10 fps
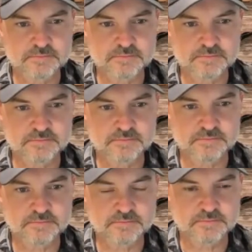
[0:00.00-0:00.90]

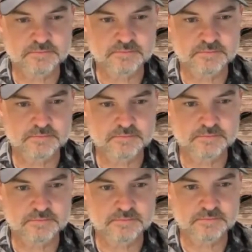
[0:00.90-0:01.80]

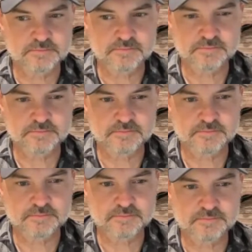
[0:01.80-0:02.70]

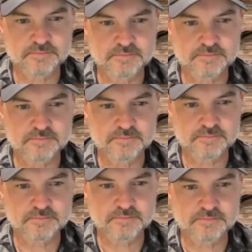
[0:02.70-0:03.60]

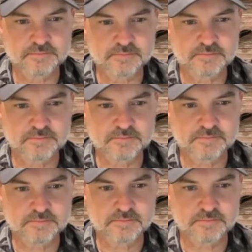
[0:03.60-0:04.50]

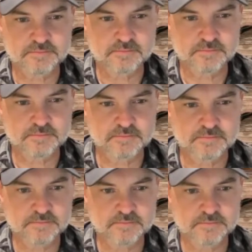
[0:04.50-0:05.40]

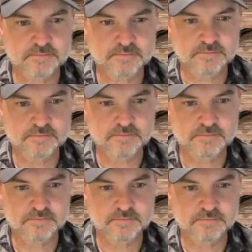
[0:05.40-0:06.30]

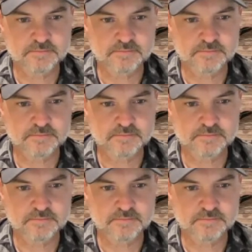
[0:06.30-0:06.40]
[no speech]